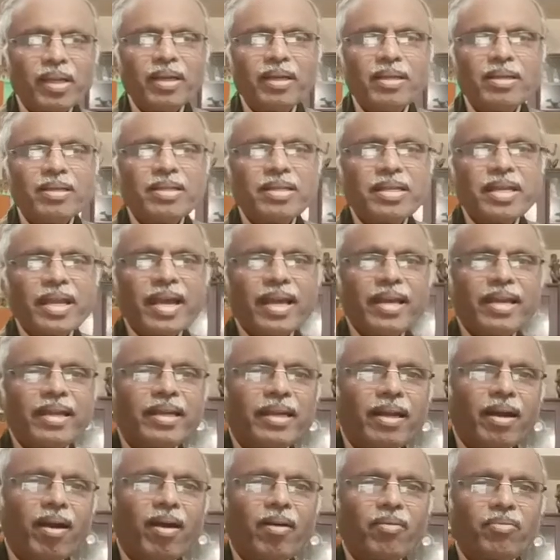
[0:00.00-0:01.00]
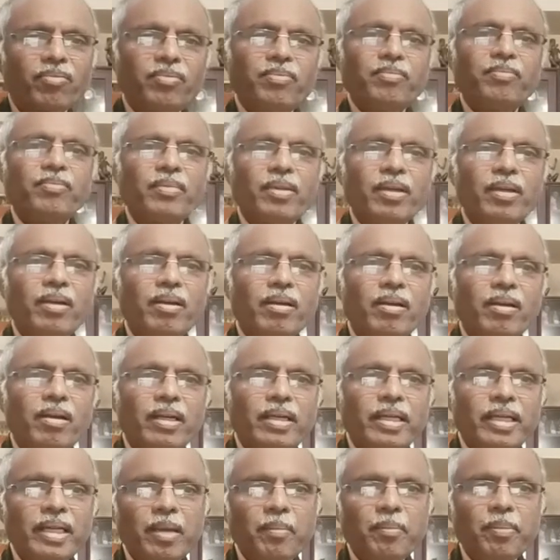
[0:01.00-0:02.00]
Sharing of
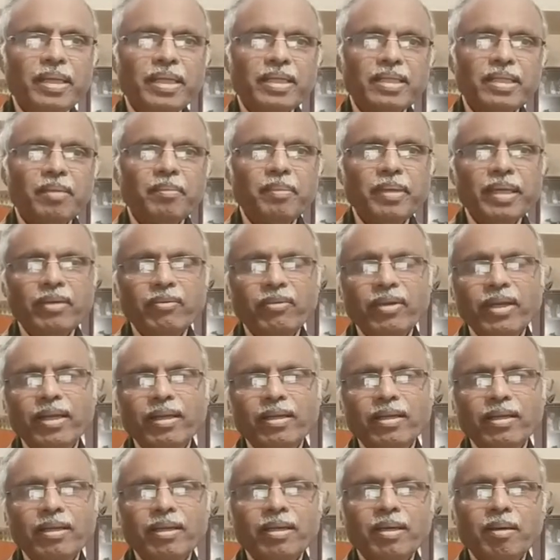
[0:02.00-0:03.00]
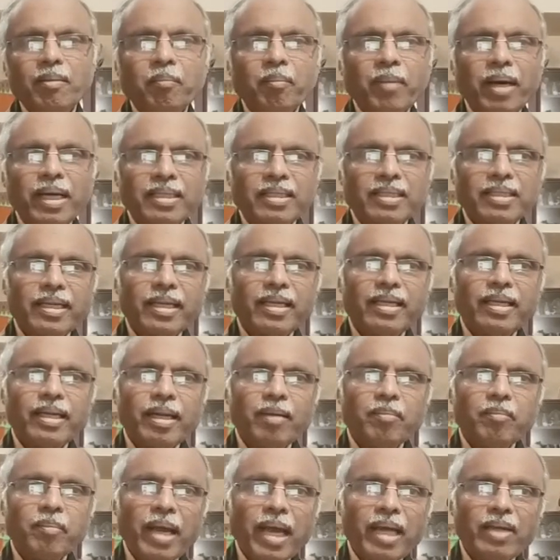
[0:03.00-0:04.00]
EPC between merchant
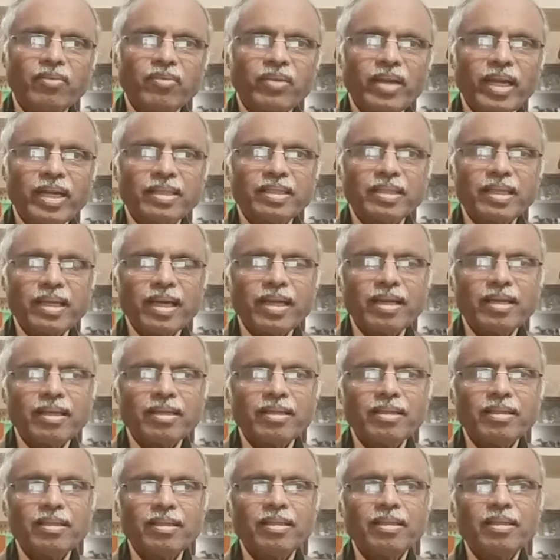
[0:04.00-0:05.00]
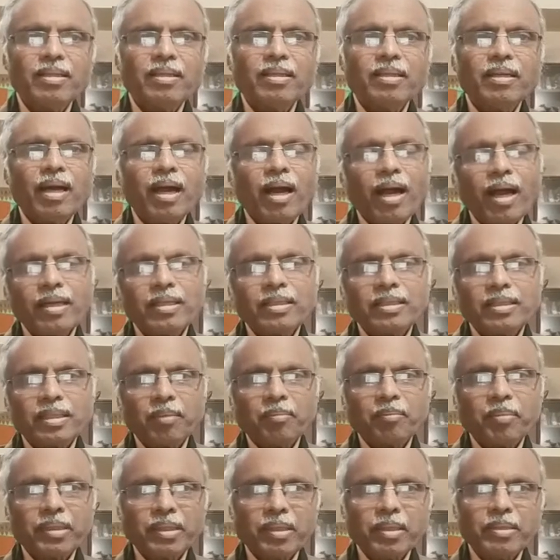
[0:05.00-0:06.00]
and manufacturer and
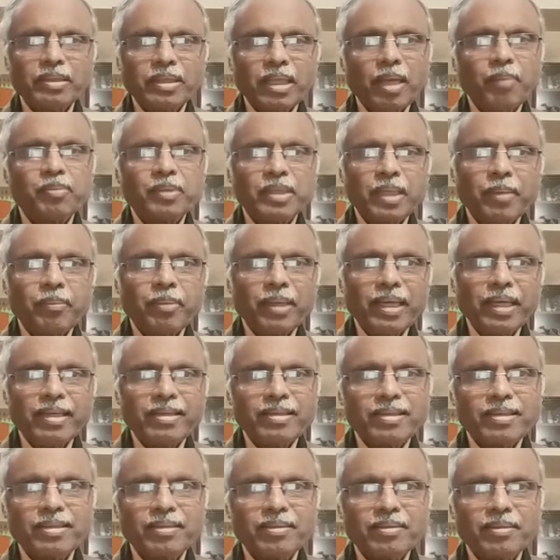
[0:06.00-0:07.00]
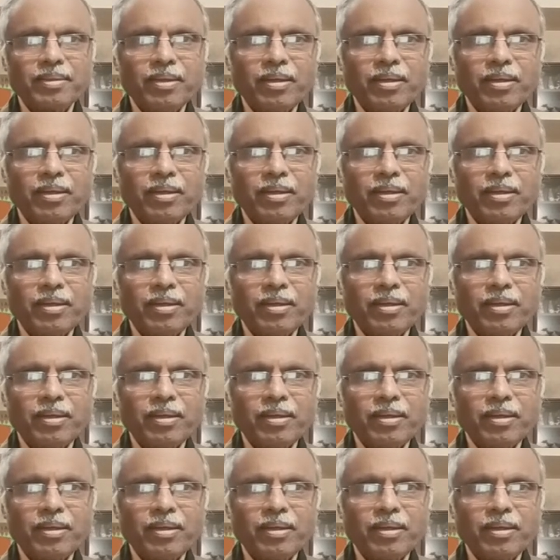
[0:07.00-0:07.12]
sub-suppliers.